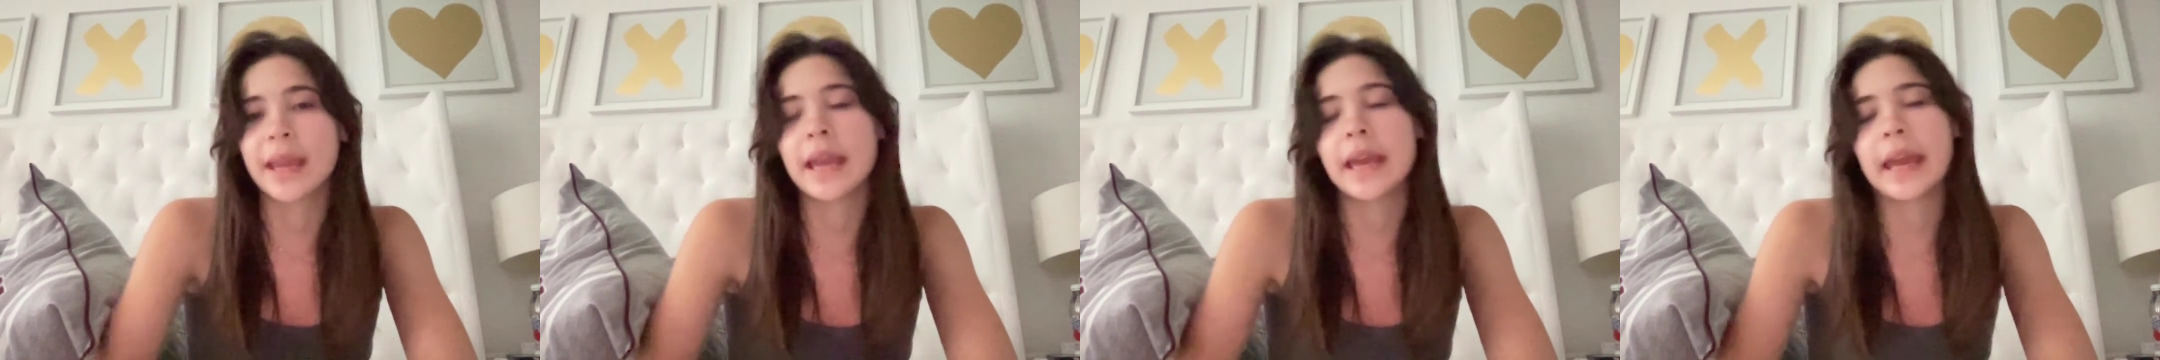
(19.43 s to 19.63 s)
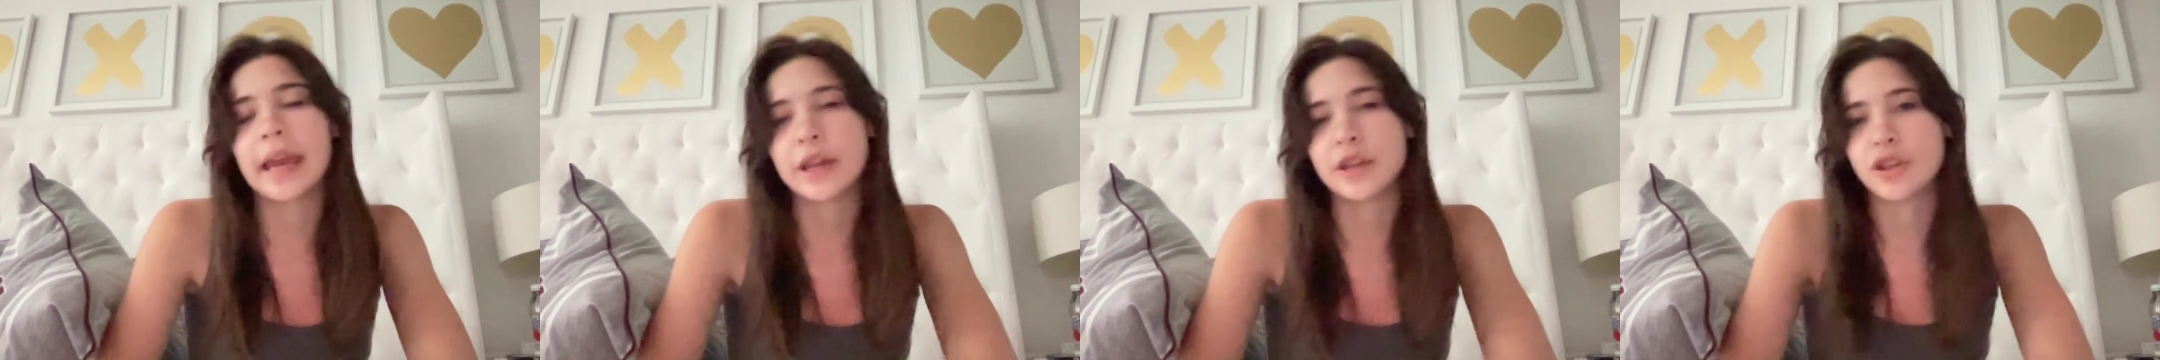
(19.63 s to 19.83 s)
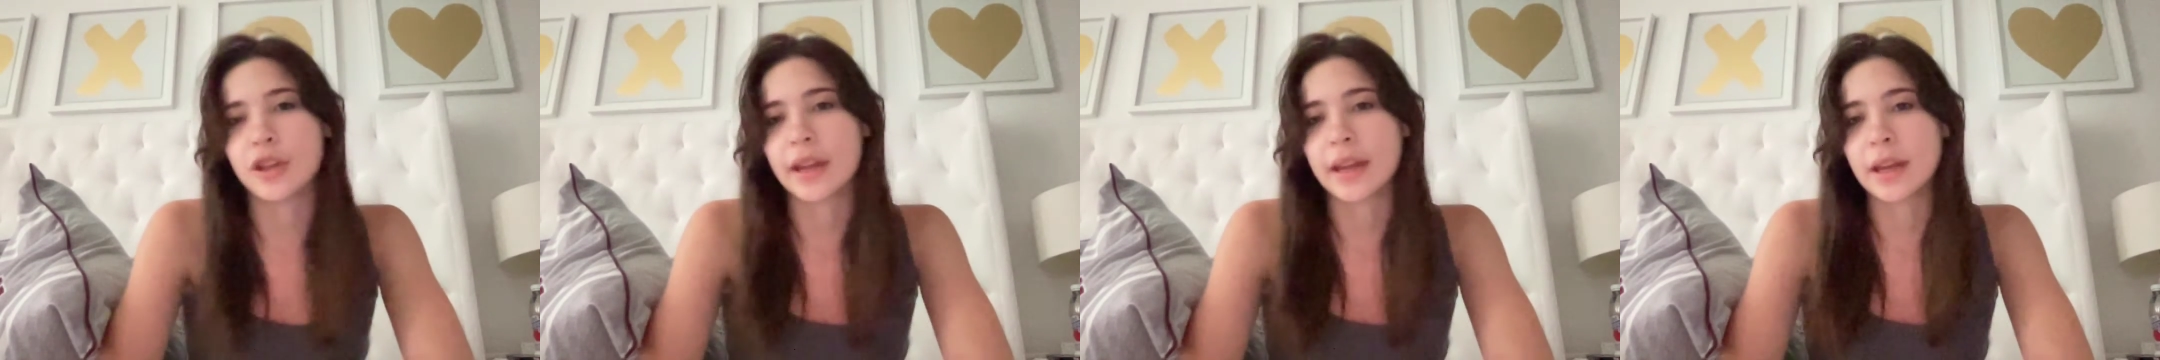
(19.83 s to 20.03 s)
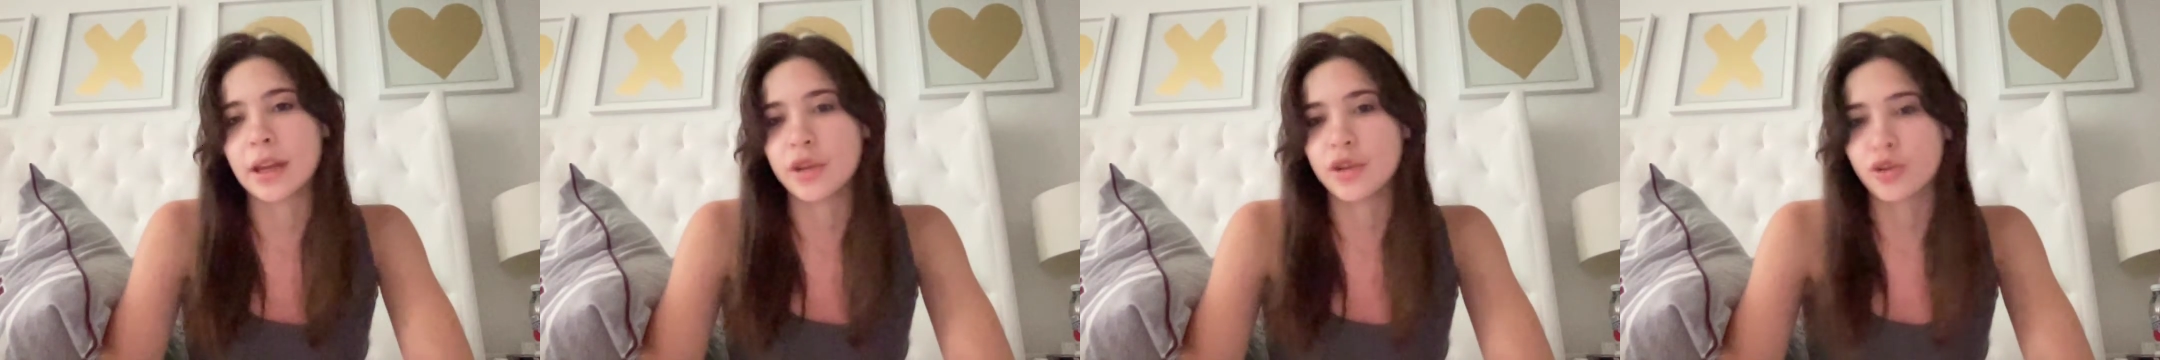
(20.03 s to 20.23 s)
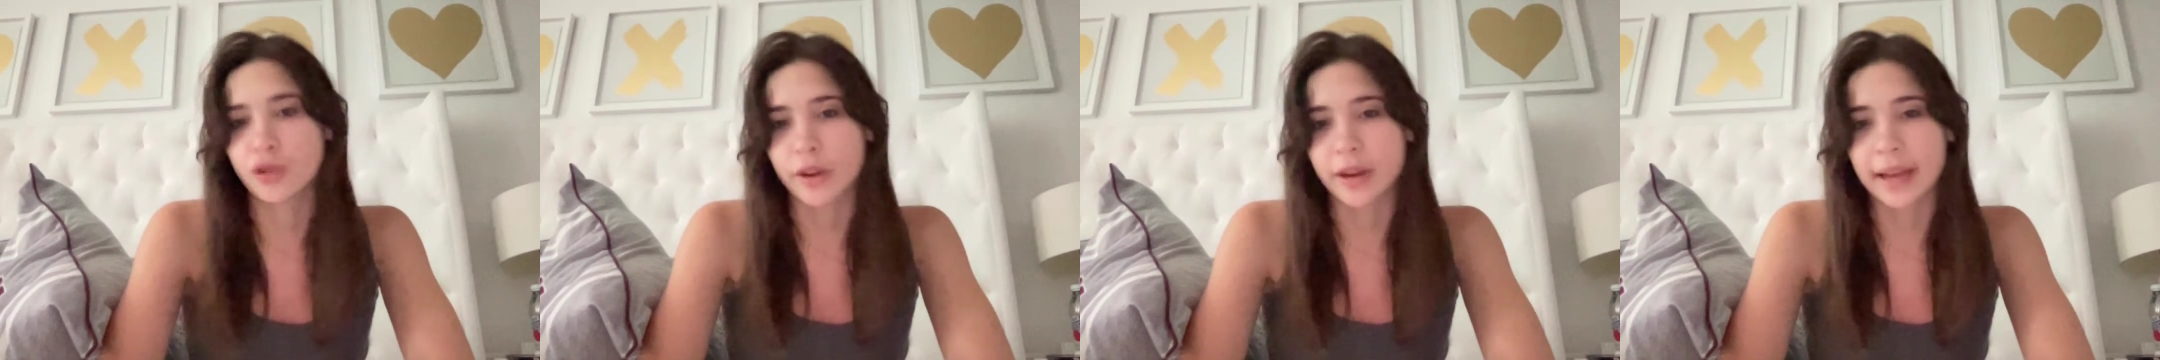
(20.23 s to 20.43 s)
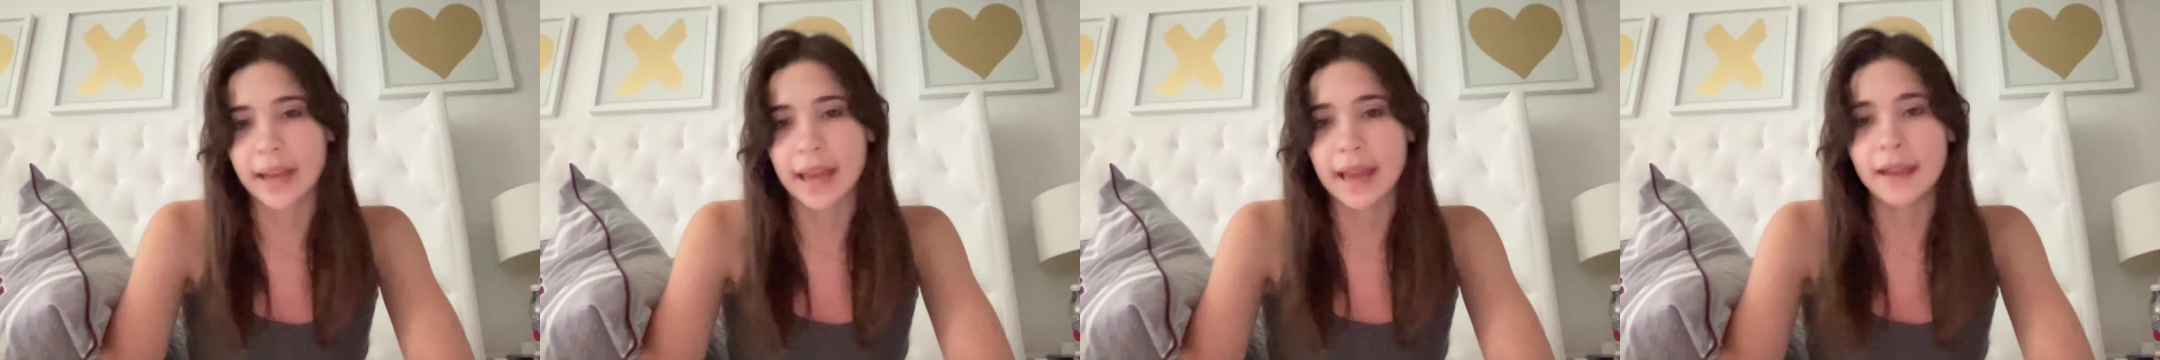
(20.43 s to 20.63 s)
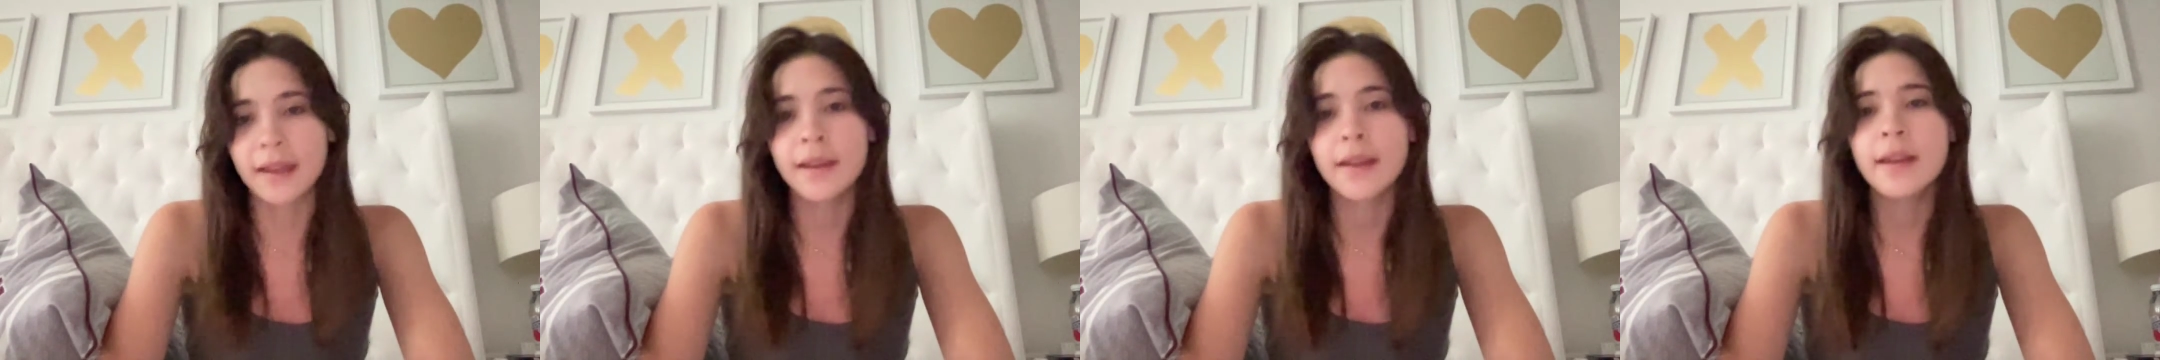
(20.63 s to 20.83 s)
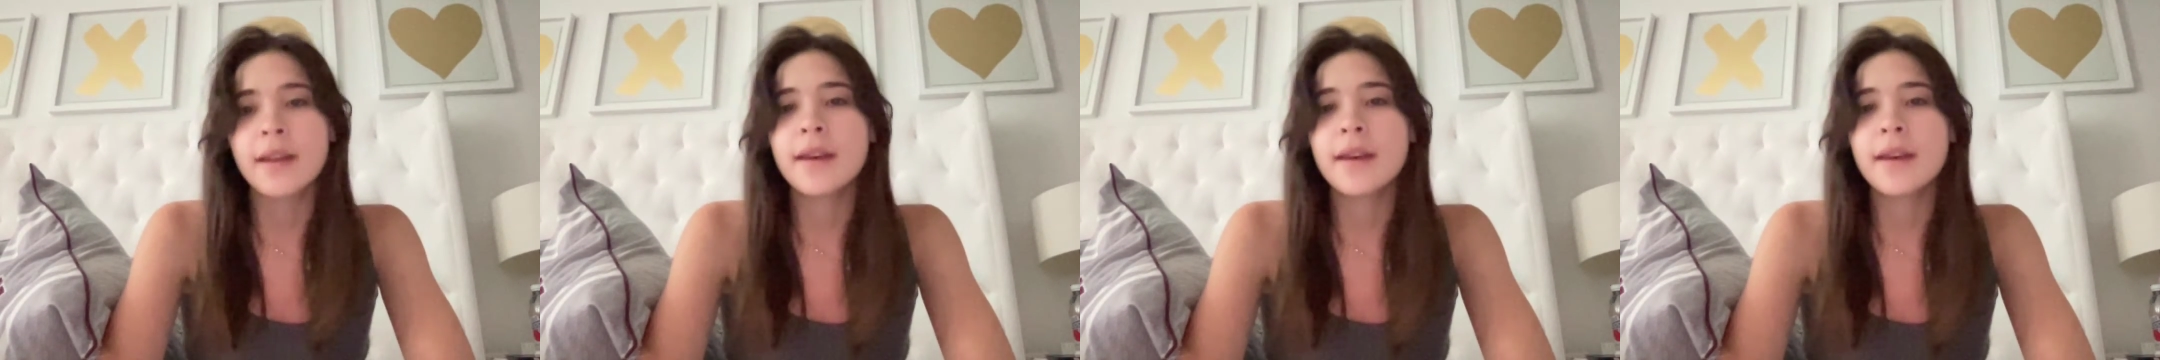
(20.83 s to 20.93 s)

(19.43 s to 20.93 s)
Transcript: engaging and intriguing,